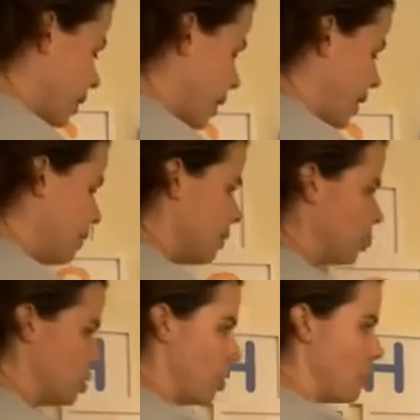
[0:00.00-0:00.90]
Okay,
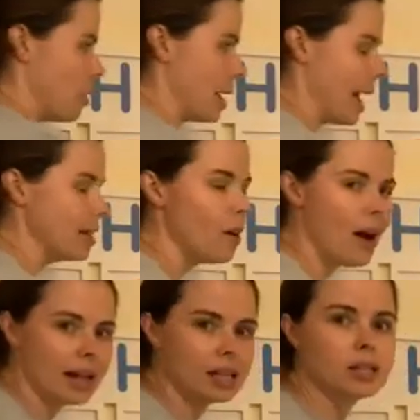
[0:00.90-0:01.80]
So again,
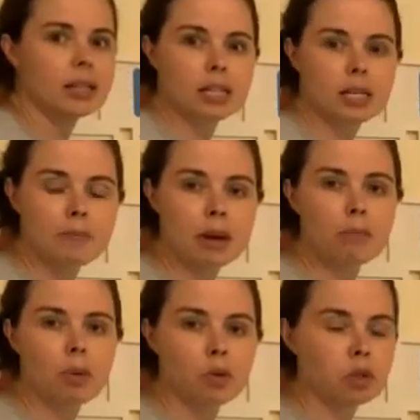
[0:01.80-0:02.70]
our answer needs to be a
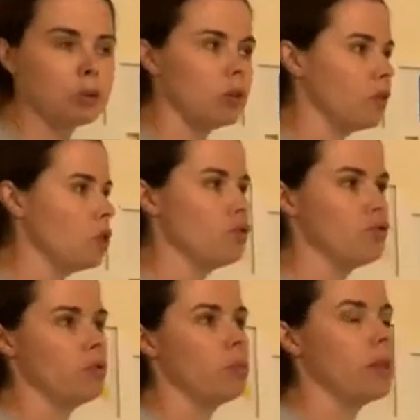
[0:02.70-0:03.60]
multiple of
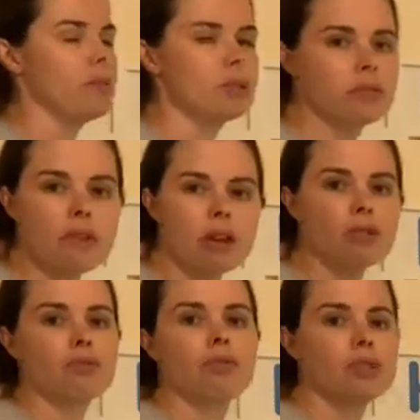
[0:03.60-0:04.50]
100, whether it's
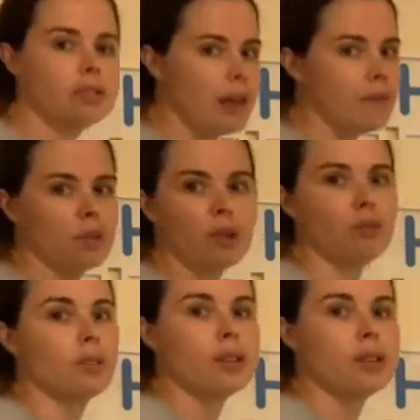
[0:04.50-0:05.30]
300, 700,